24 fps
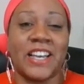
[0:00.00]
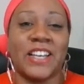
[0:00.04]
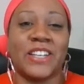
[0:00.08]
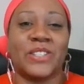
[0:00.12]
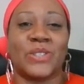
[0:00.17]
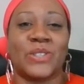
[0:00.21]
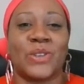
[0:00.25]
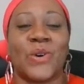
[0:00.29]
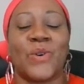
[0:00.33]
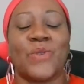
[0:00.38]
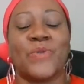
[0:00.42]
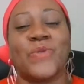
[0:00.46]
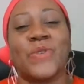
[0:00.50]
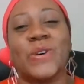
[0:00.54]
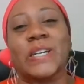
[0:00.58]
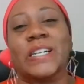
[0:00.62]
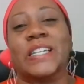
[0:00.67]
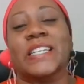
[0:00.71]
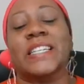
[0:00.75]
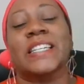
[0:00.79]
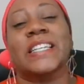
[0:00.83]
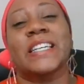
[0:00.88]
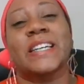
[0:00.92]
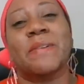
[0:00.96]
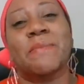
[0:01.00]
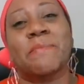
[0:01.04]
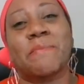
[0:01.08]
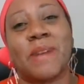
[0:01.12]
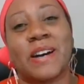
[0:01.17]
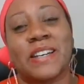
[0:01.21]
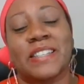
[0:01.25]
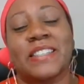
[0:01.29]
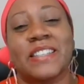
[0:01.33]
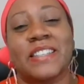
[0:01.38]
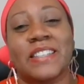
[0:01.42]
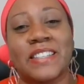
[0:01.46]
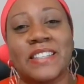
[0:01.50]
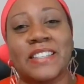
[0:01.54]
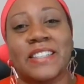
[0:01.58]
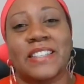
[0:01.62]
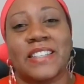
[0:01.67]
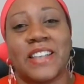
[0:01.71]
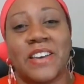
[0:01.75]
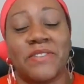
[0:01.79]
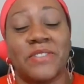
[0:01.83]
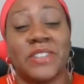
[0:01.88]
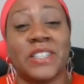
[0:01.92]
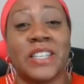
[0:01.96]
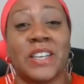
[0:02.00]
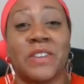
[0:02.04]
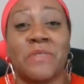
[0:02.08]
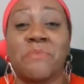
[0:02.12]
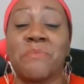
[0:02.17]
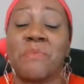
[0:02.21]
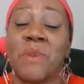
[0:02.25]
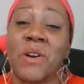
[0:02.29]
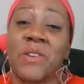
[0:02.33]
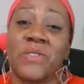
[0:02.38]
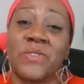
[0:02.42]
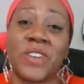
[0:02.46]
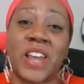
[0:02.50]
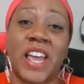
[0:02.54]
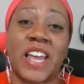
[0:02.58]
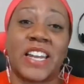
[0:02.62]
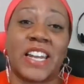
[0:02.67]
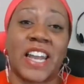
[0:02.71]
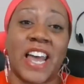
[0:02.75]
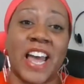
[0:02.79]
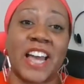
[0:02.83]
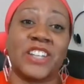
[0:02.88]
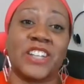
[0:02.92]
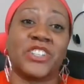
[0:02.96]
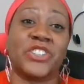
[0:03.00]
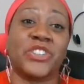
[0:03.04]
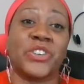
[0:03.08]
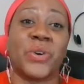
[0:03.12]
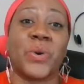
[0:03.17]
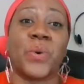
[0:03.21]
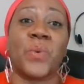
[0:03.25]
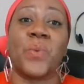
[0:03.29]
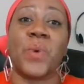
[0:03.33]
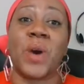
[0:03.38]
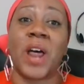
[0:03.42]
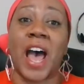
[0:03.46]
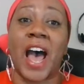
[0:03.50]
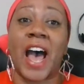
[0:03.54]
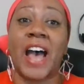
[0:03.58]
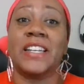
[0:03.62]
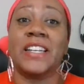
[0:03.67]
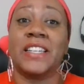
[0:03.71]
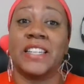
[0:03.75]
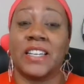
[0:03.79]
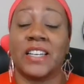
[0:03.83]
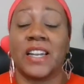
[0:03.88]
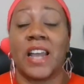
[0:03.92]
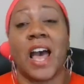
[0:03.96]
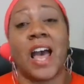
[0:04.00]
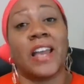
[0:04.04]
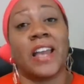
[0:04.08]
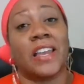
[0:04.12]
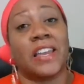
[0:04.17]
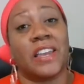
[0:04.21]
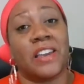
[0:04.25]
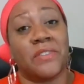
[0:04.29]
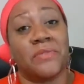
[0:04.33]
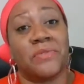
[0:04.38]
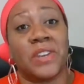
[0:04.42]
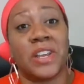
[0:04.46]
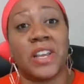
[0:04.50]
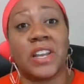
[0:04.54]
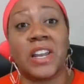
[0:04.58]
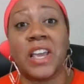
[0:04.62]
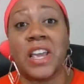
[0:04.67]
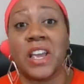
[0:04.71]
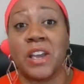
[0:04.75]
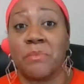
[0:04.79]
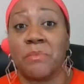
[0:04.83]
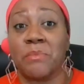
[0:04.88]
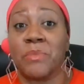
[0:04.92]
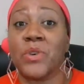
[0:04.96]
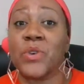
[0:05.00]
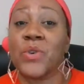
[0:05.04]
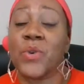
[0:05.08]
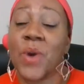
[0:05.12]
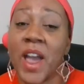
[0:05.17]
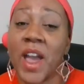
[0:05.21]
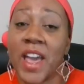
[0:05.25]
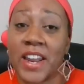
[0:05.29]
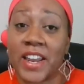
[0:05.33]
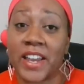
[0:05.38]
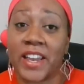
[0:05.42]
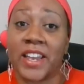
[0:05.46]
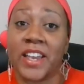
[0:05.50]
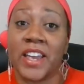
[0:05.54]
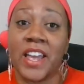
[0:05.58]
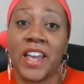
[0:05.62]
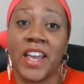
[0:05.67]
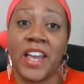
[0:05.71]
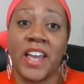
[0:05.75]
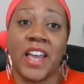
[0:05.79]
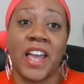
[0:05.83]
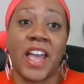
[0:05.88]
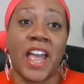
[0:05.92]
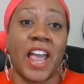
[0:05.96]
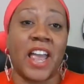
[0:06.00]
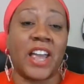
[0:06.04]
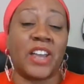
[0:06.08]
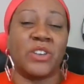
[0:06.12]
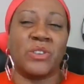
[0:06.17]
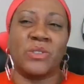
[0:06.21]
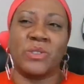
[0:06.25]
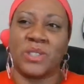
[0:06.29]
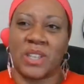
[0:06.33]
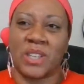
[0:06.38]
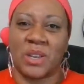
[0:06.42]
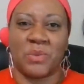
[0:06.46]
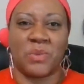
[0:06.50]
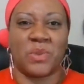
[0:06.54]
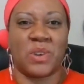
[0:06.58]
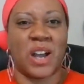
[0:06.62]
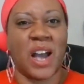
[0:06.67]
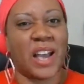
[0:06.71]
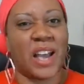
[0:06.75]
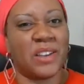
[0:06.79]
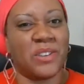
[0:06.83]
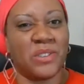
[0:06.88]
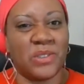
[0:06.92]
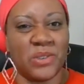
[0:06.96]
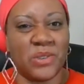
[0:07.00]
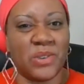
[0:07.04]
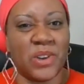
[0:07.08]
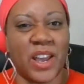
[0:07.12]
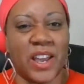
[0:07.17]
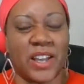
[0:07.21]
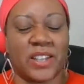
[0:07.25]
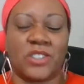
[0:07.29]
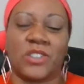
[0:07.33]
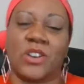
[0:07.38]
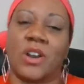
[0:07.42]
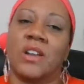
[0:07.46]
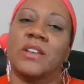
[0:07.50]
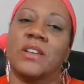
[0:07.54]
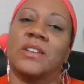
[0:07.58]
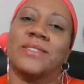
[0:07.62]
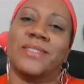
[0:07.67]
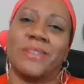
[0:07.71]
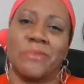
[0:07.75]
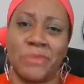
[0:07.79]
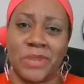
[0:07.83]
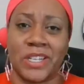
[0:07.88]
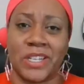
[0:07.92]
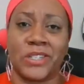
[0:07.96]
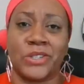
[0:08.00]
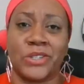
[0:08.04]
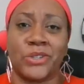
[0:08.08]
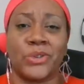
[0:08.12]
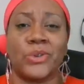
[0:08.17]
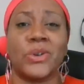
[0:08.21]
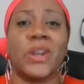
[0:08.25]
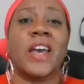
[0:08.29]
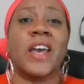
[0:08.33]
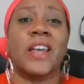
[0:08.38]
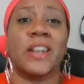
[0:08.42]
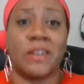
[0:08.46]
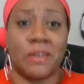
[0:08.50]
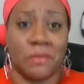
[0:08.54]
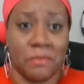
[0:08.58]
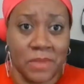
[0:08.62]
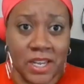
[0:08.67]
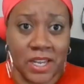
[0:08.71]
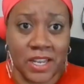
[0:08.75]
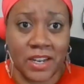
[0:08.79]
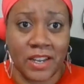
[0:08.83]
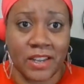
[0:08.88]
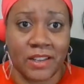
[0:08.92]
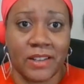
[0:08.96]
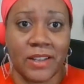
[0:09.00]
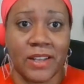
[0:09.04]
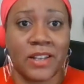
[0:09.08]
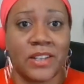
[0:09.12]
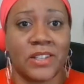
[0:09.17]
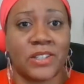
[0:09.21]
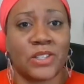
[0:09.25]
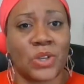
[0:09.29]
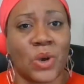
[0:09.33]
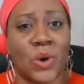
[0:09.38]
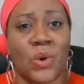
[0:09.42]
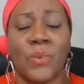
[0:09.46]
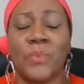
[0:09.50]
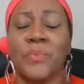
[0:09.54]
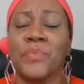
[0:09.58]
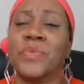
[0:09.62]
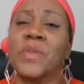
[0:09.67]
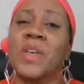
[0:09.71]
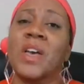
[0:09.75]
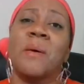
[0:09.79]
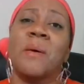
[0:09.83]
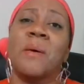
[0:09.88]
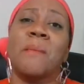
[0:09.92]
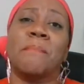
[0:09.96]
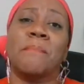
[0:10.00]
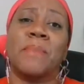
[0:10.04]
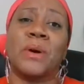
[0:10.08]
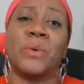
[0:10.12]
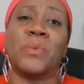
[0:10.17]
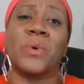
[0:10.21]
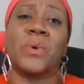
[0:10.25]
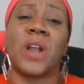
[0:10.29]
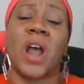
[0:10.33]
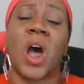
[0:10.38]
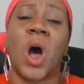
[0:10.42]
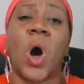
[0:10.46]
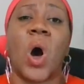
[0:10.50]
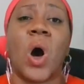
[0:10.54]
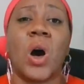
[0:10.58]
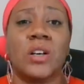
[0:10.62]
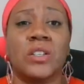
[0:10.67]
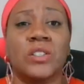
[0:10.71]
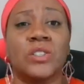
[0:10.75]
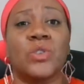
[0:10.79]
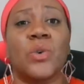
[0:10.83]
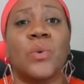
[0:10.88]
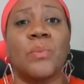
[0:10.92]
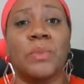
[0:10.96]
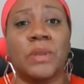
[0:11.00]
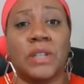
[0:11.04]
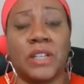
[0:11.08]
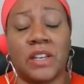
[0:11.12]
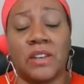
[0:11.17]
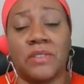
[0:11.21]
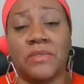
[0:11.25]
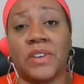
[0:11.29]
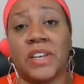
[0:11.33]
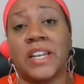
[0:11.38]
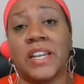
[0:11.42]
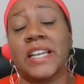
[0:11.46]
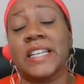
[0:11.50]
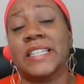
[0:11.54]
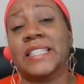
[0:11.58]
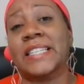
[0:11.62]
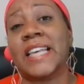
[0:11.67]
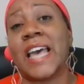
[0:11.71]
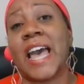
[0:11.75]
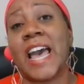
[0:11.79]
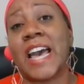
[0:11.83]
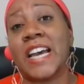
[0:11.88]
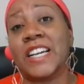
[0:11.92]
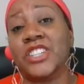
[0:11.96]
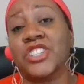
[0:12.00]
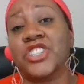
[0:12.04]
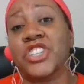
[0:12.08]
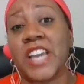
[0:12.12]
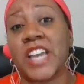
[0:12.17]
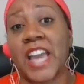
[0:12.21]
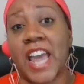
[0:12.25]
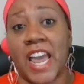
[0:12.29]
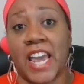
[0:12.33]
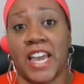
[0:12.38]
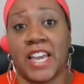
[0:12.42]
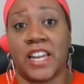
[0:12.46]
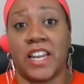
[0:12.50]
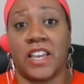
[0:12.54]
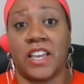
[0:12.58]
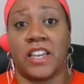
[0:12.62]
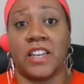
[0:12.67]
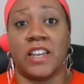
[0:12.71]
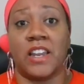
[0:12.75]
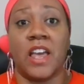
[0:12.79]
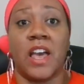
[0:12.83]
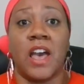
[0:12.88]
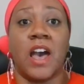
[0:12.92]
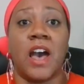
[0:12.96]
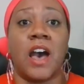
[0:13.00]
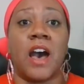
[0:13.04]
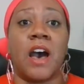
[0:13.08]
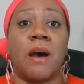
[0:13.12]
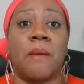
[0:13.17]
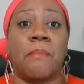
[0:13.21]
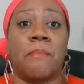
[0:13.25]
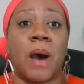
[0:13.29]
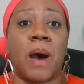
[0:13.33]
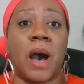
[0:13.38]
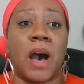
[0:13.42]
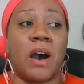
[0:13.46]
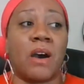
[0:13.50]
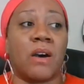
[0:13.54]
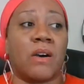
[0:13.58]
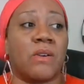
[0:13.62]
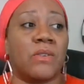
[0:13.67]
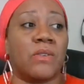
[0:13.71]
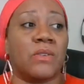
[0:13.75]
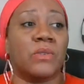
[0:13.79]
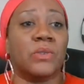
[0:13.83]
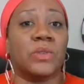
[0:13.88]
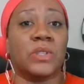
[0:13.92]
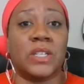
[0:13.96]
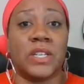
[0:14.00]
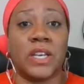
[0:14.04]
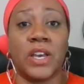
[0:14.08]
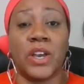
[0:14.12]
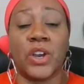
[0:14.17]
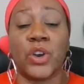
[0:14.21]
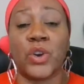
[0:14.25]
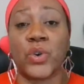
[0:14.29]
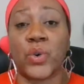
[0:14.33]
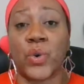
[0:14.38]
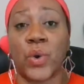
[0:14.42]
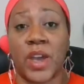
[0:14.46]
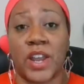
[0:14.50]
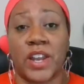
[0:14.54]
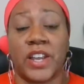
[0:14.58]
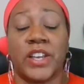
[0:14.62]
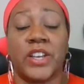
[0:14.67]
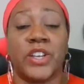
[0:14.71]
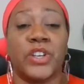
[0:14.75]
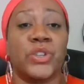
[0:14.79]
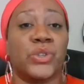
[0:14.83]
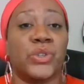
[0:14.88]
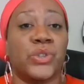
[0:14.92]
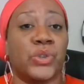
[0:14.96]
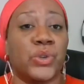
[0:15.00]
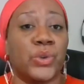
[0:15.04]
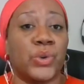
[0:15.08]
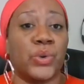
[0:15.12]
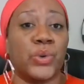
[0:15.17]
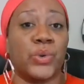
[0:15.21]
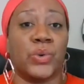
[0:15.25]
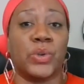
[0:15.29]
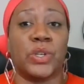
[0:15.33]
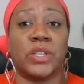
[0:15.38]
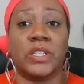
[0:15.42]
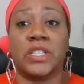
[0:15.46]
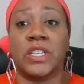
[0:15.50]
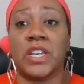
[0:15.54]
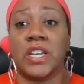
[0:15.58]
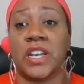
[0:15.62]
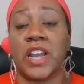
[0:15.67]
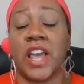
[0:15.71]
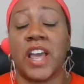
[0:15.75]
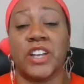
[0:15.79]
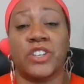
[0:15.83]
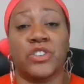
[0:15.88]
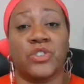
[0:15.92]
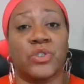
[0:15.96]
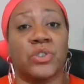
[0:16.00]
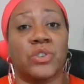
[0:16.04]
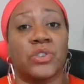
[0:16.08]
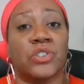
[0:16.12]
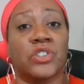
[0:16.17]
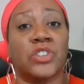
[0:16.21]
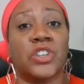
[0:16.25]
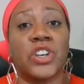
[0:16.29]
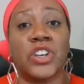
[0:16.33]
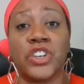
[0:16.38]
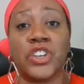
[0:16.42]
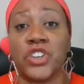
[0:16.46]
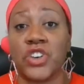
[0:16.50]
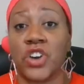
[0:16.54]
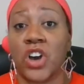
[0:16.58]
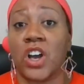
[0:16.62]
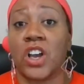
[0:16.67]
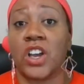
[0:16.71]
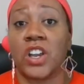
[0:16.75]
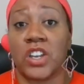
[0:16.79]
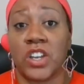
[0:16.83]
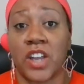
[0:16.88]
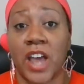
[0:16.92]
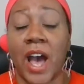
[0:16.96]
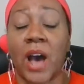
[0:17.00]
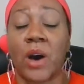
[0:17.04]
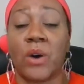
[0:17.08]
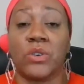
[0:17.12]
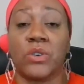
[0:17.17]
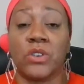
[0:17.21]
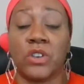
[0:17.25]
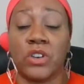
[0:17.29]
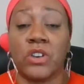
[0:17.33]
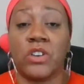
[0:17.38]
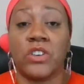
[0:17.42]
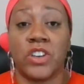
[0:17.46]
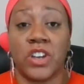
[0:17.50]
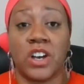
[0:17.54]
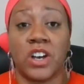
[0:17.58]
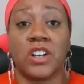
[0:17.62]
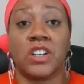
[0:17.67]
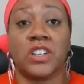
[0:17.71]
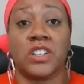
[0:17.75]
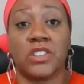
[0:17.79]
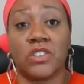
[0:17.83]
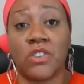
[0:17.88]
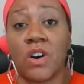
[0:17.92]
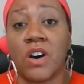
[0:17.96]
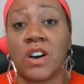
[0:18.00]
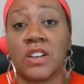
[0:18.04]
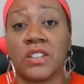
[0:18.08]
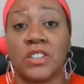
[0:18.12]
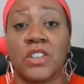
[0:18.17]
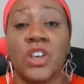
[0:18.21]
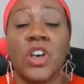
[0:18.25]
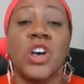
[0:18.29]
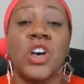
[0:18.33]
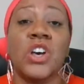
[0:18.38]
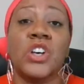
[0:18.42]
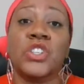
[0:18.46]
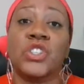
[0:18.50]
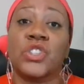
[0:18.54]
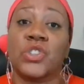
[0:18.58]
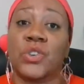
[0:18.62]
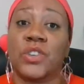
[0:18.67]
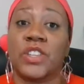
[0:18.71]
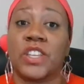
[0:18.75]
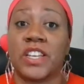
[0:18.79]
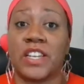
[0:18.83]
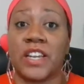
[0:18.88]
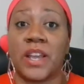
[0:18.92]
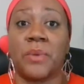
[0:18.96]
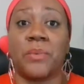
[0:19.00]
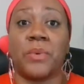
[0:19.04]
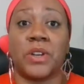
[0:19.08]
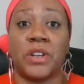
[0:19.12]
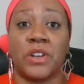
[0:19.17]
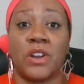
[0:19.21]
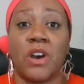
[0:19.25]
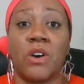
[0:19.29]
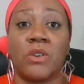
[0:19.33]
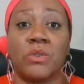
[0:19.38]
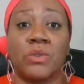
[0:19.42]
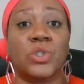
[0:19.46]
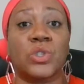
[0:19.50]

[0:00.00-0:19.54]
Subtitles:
So for my son's 17th birthday last year, what I did, I gifted him credit. And you say, well, how you do that, Charlize? I'm gonna get to that in a minute. So, but what I also believe in is educating about credit to the teenagers, young adults, so that they would know.